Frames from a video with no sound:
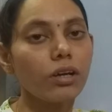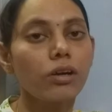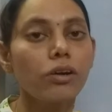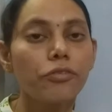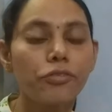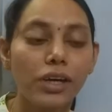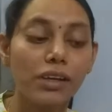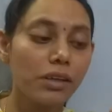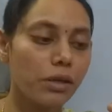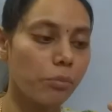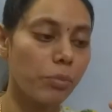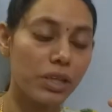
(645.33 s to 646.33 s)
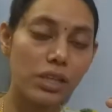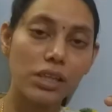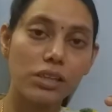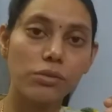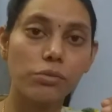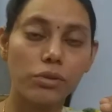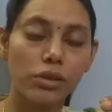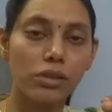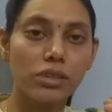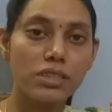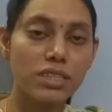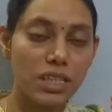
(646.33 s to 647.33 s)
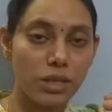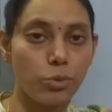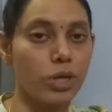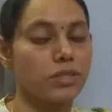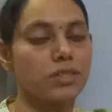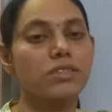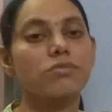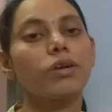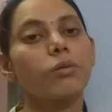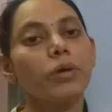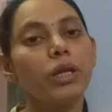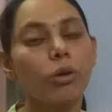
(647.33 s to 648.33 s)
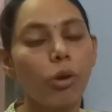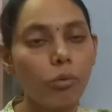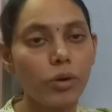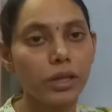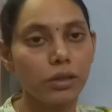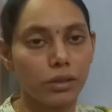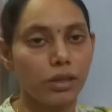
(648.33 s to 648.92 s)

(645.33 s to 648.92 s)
for a repetitive sequences will be lower